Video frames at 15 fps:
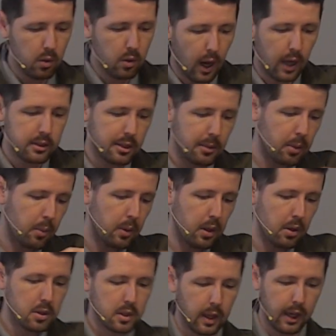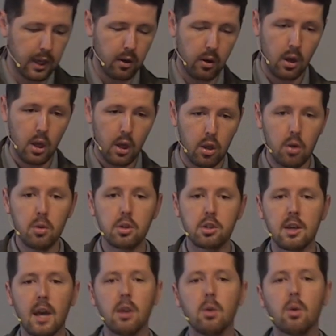gossip and when you slander, you
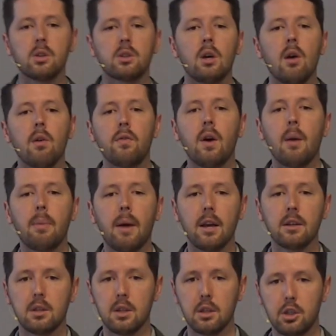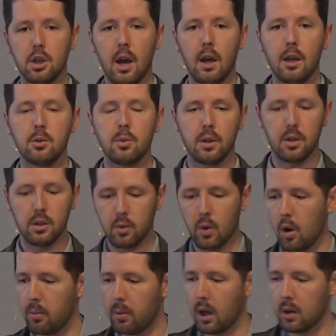set yourself up as the judge with his
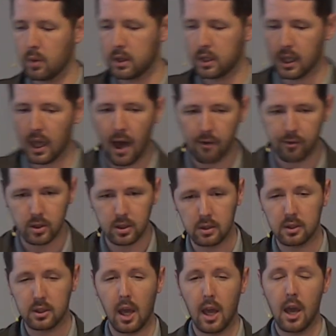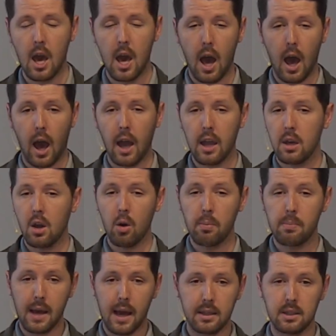robe on, with the gavel to say, I know
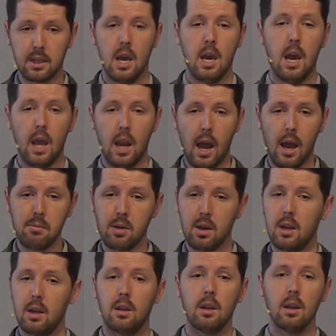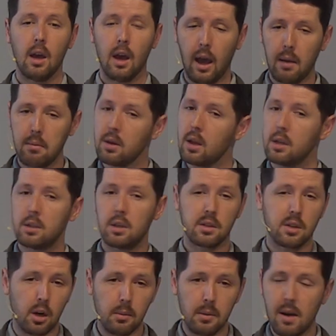best, and I'm going to I'm gonna
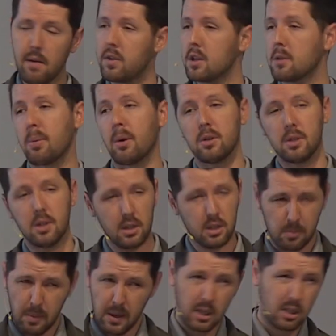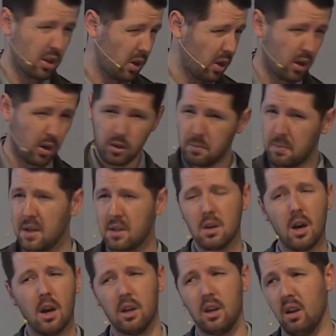determine if this person speaks good or speaks
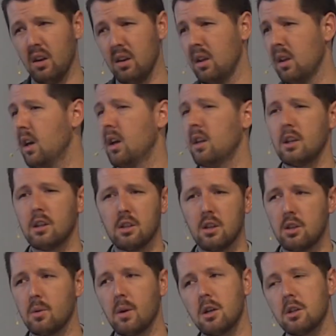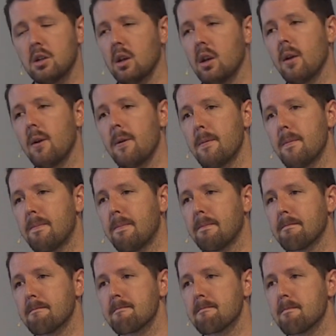not good in the situation.
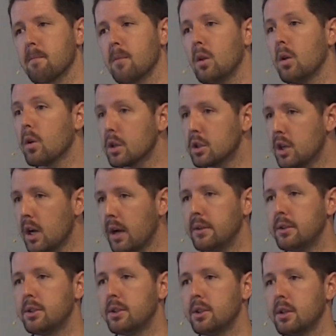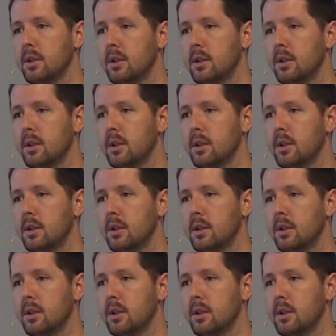You're a judge.